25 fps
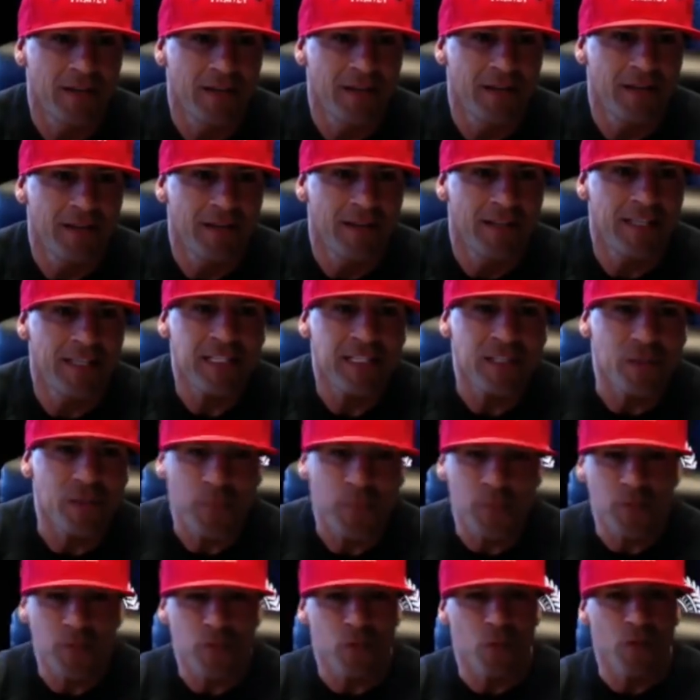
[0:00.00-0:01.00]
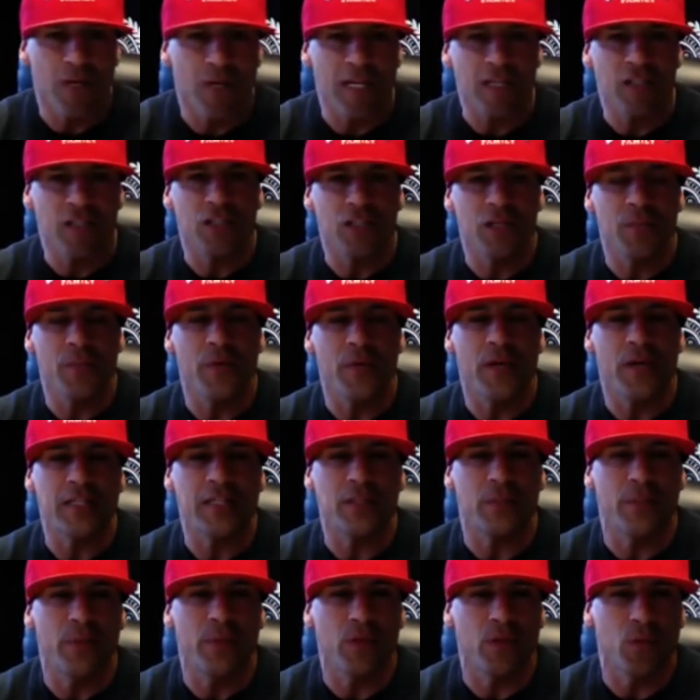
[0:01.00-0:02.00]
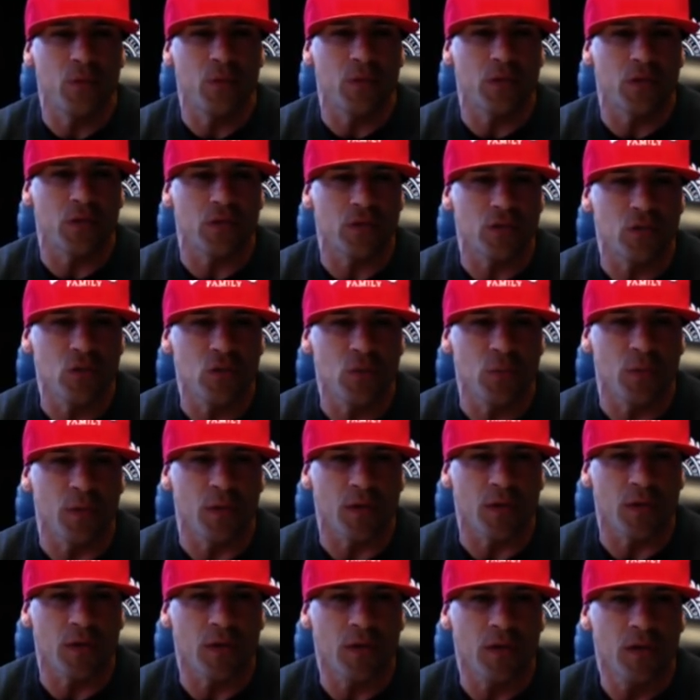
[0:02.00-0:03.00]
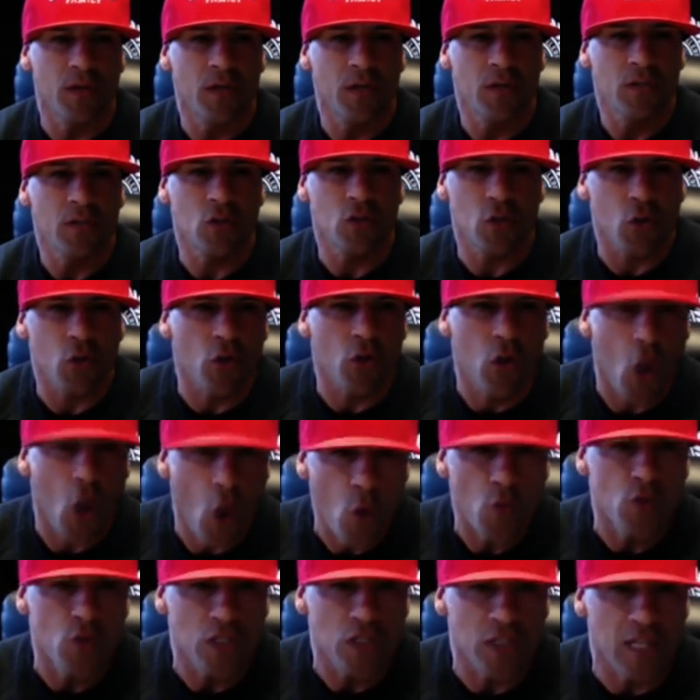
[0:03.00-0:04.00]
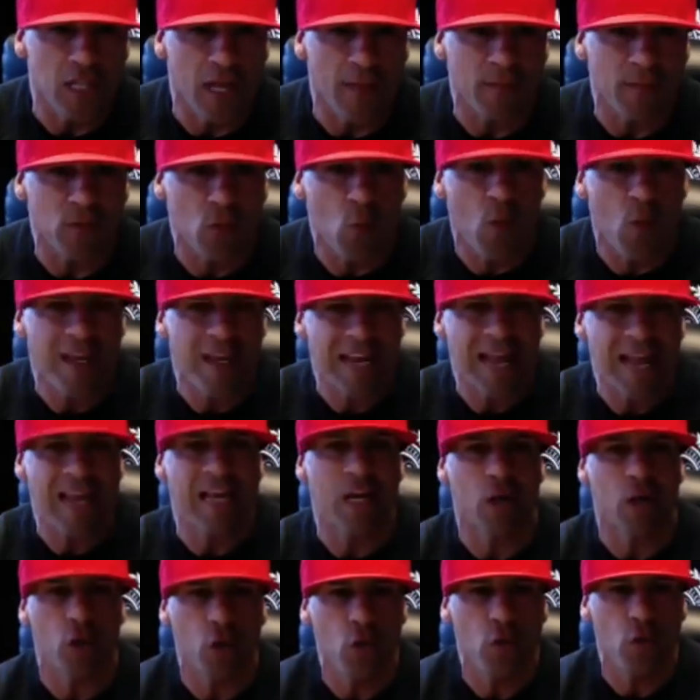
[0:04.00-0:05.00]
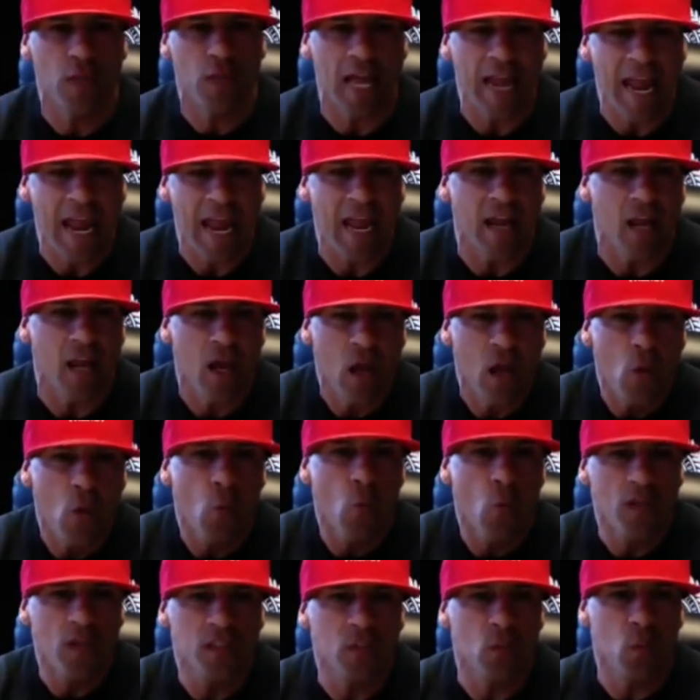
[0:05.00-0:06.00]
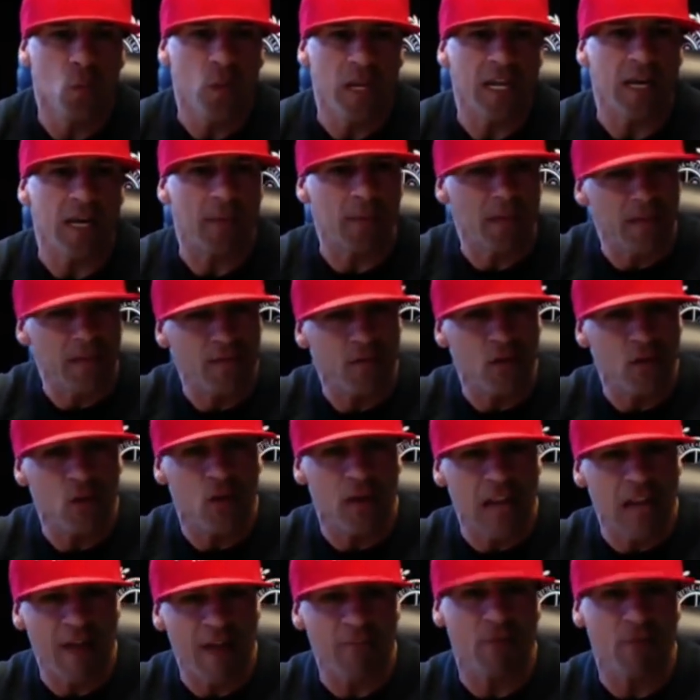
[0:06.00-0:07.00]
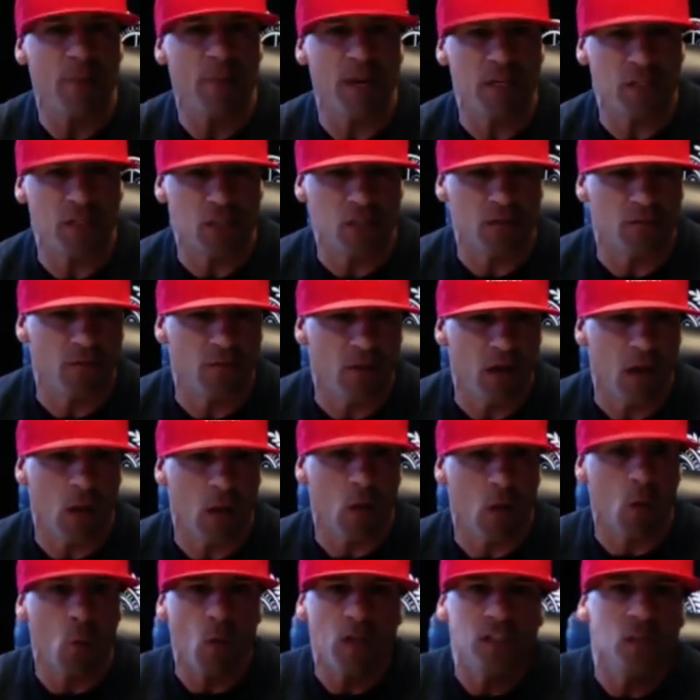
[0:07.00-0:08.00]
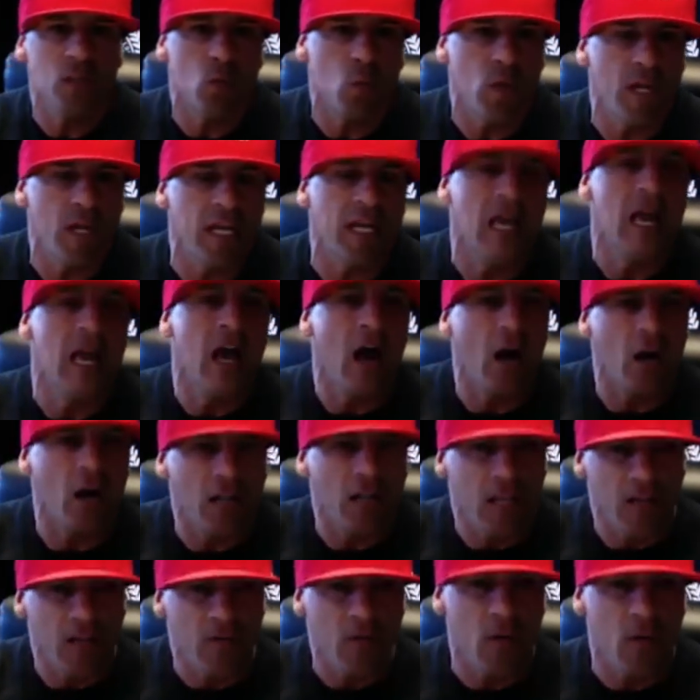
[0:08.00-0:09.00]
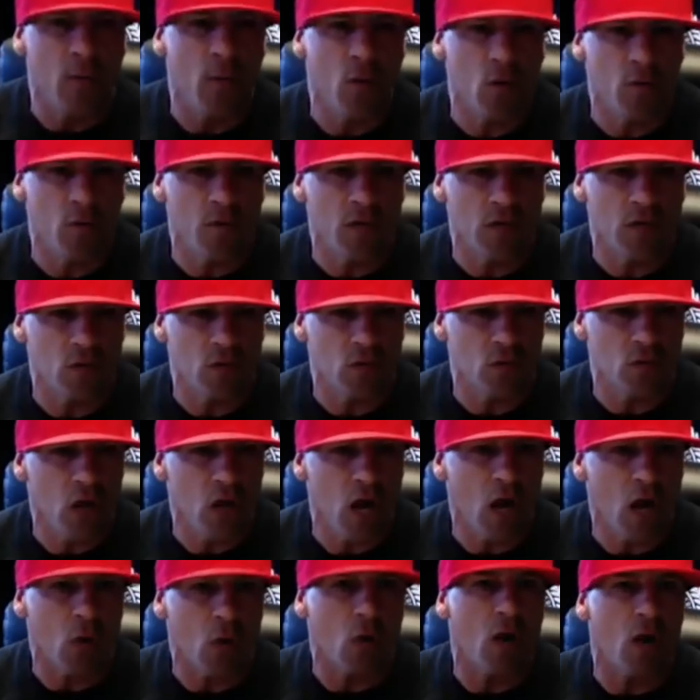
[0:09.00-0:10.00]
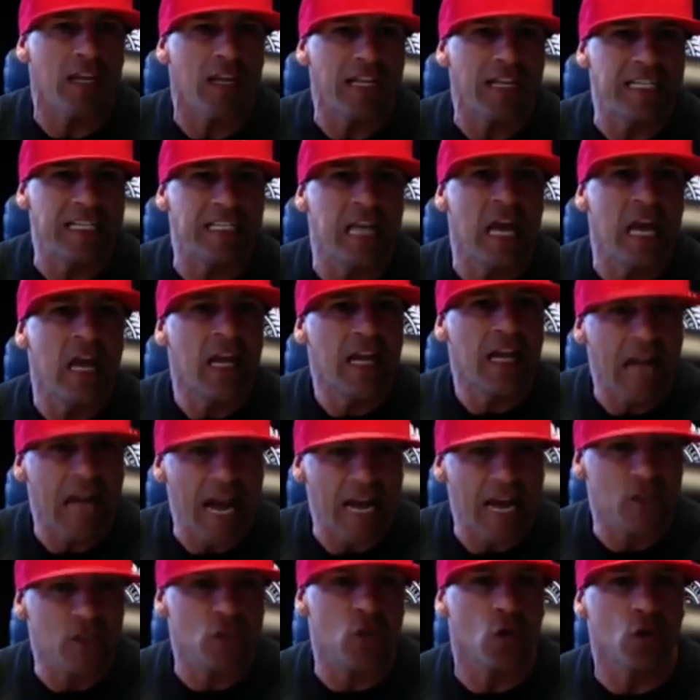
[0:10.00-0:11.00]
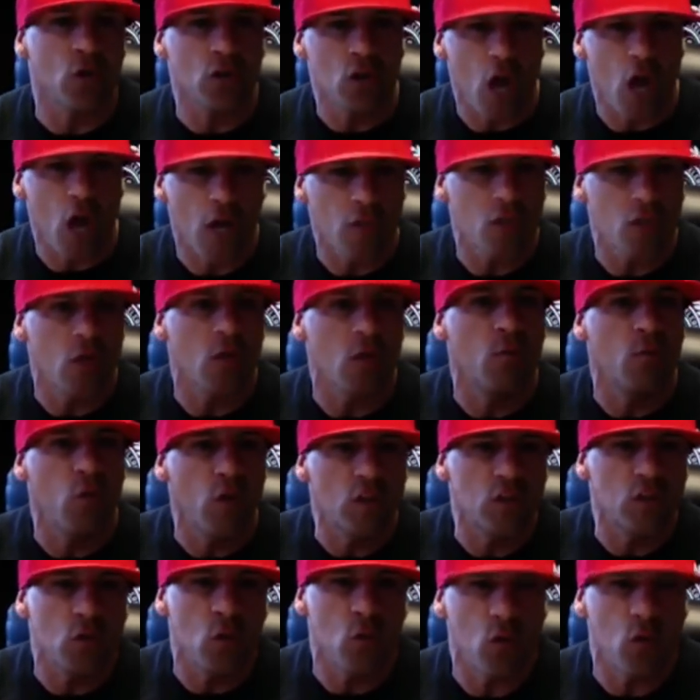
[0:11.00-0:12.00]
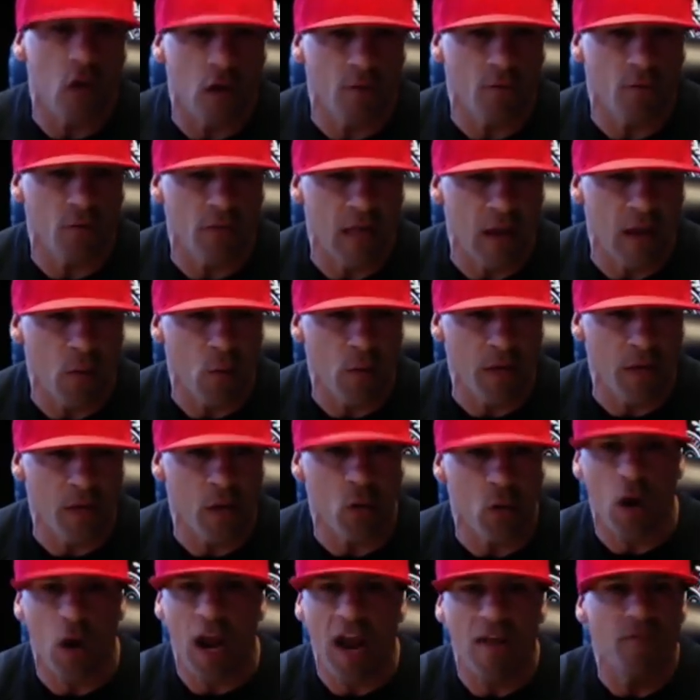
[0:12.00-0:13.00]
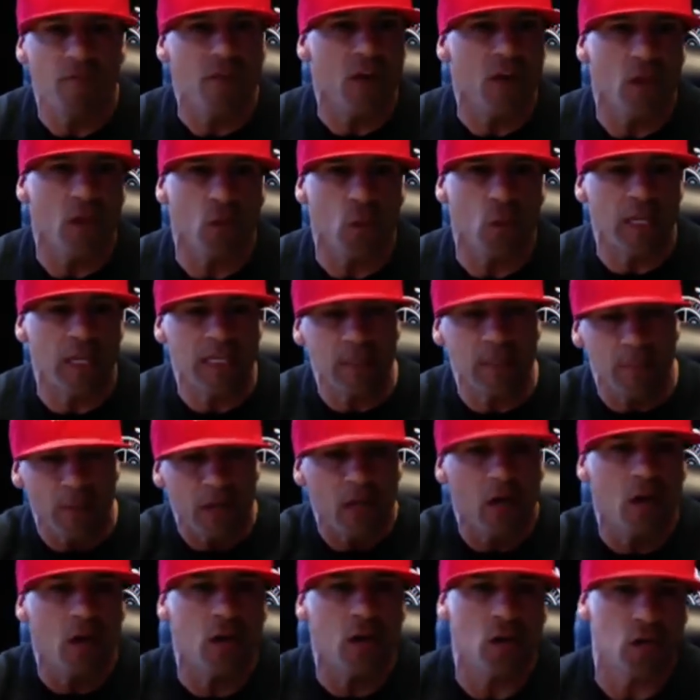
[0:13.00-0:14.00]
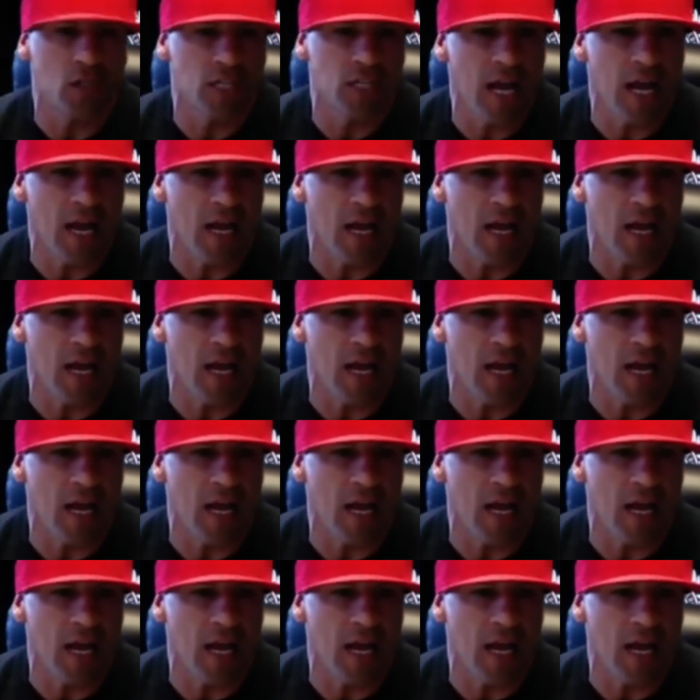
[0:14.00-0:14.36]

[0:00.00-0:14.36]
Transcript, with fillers: This is a personal relationship you guys are building with the consumer. So you're coaching them. So why not include that? Hey, once a week, I'm giving you an affirmation to follow. Once a week, I'm going to give you a motivational talk or at least guide you or talk to you of what's going on for that week or every other week, depending on your time